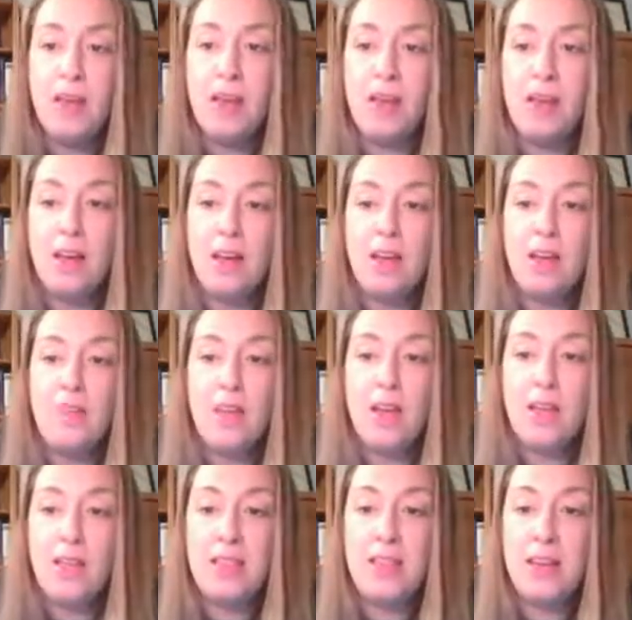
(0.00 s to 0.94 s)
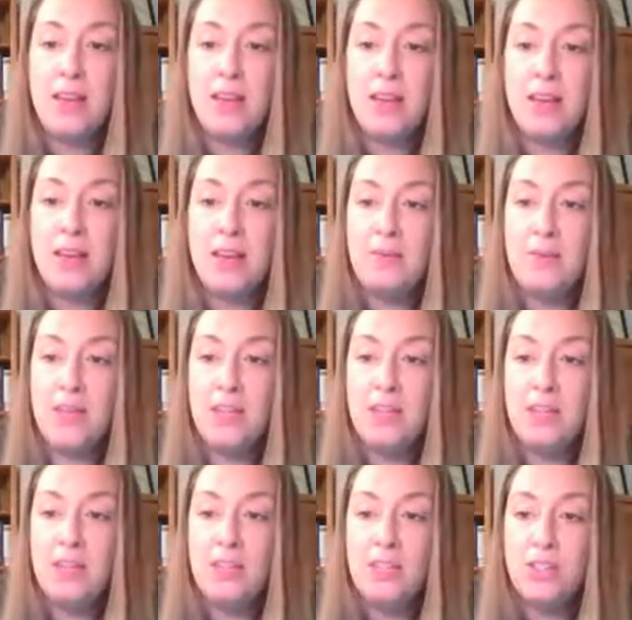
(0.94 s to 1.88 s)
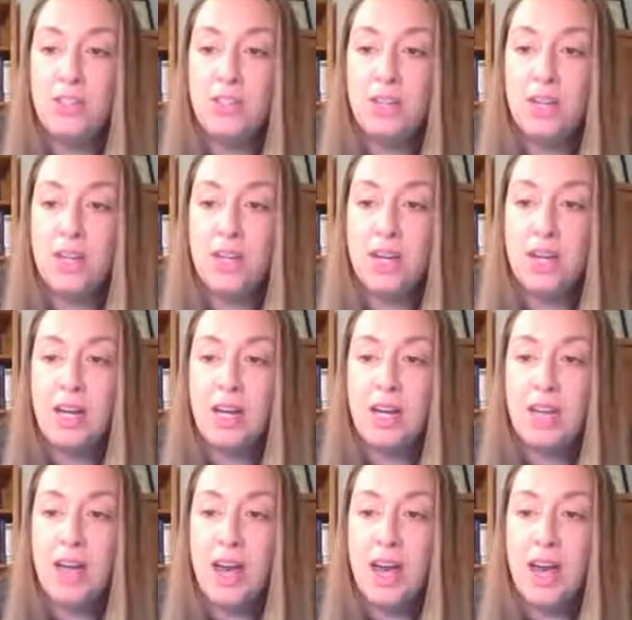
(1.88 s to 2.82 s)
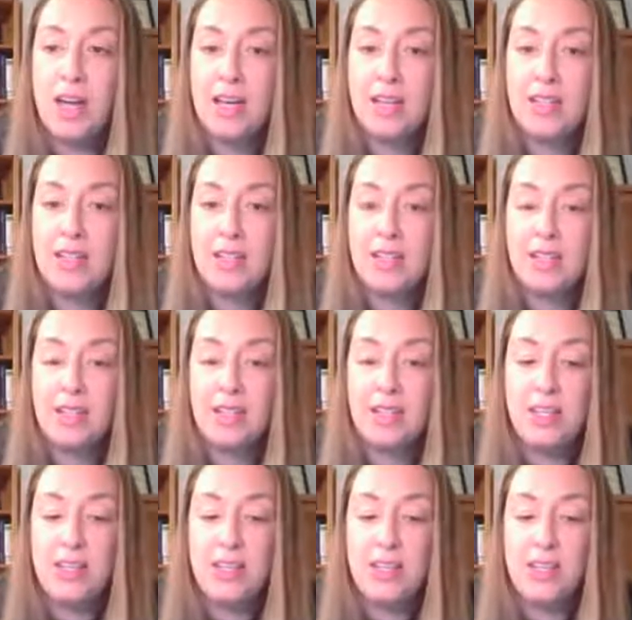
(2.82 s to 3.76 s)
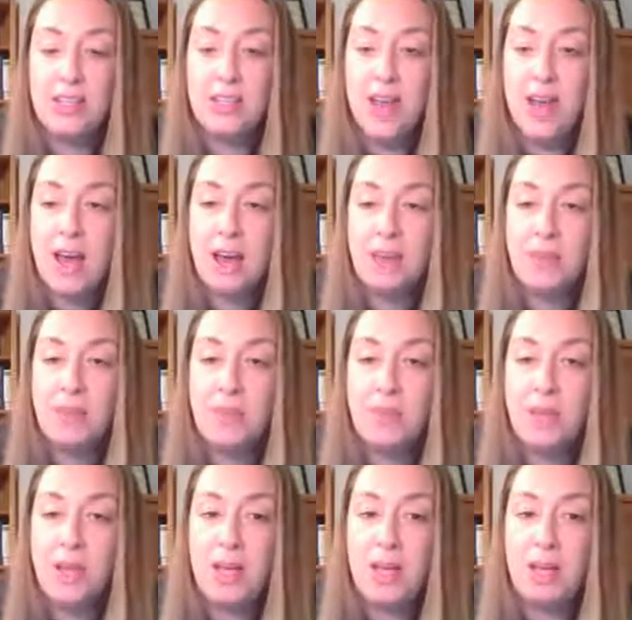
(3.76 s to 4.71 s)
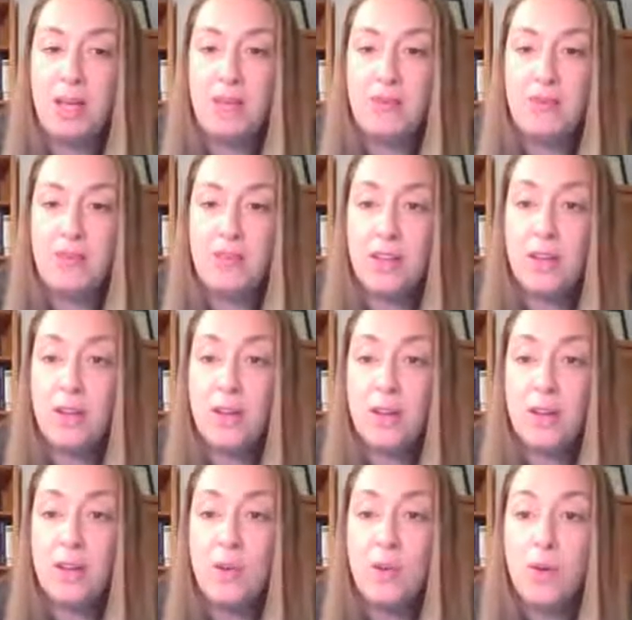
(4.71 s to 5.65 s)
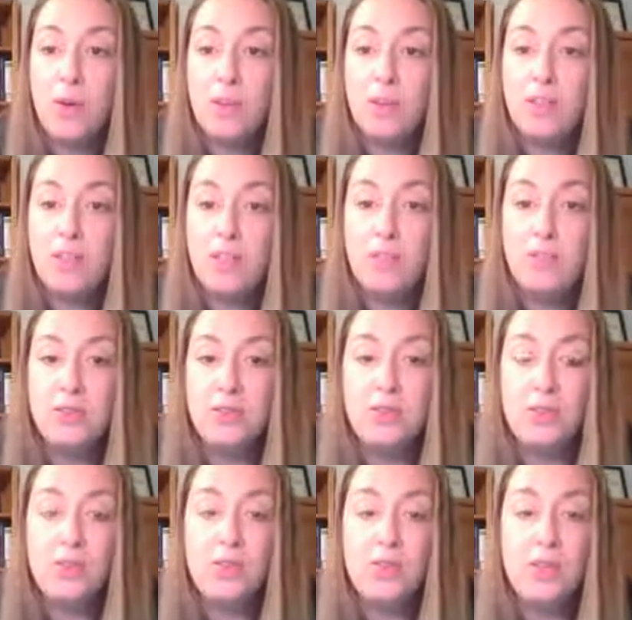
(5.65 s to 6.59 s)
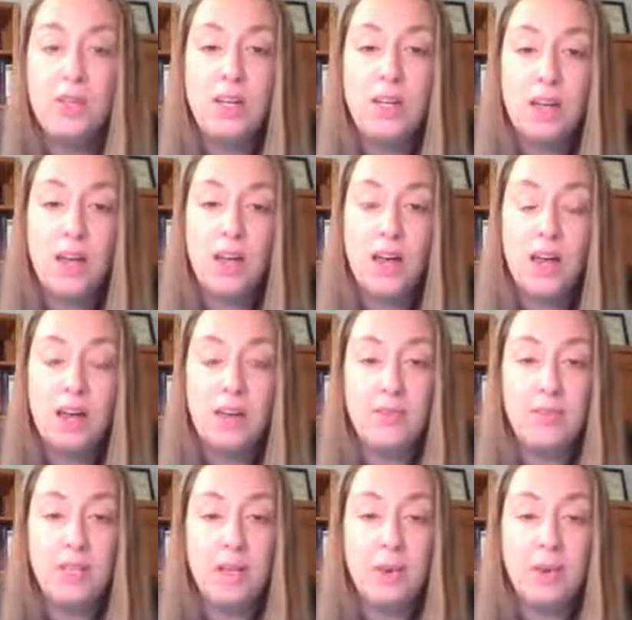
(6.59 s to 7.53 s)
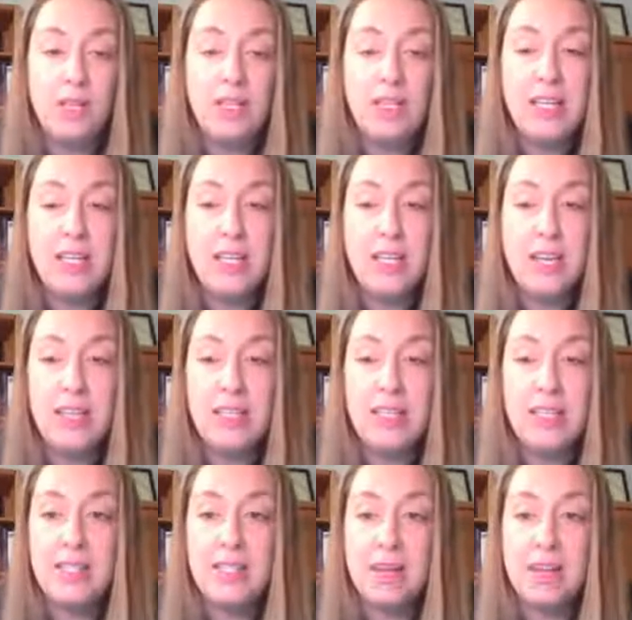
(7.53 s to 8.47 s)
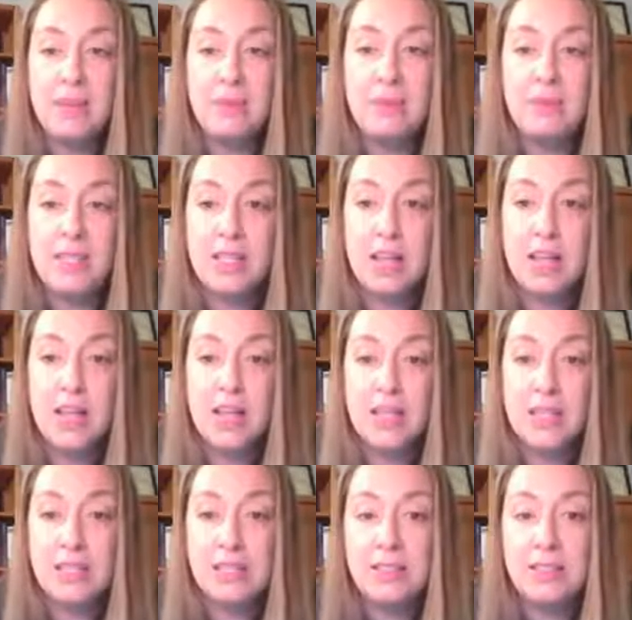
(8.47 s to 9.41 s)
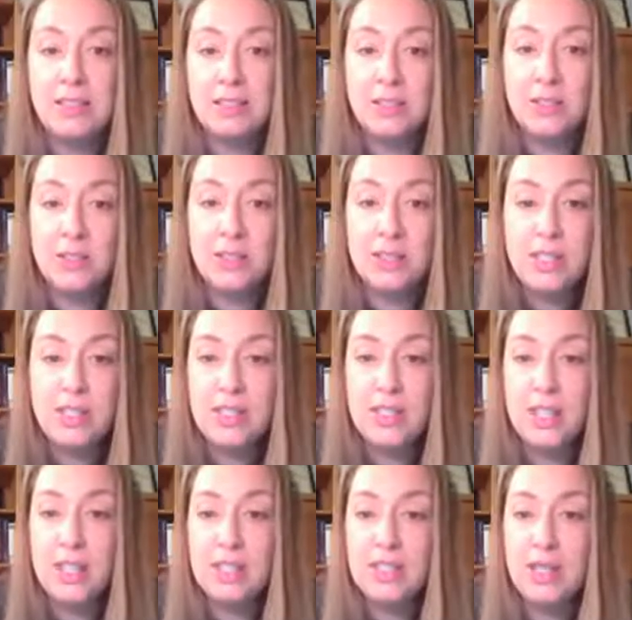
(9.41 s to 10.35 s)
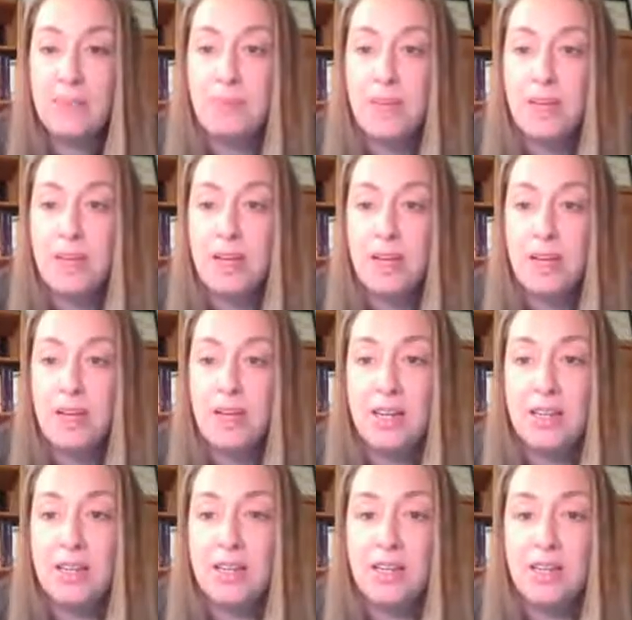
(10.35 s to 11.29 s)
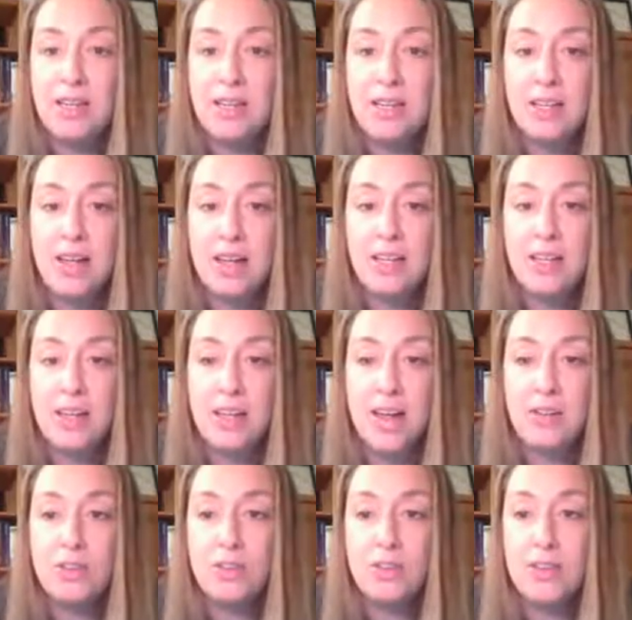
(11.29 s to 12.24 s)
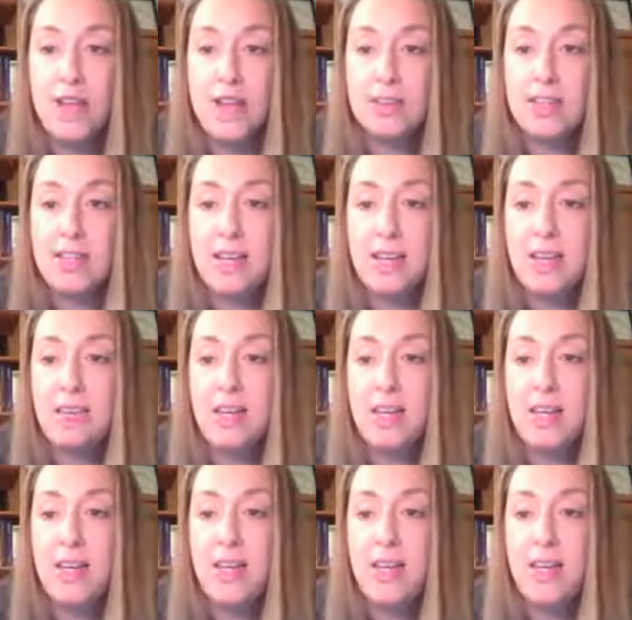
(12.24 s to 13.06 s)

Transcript: And then making sure that you can also add a little bit of like coconut oil to their food if they will eat it, to kind of loosen things up in there as a kind of a natural laxative.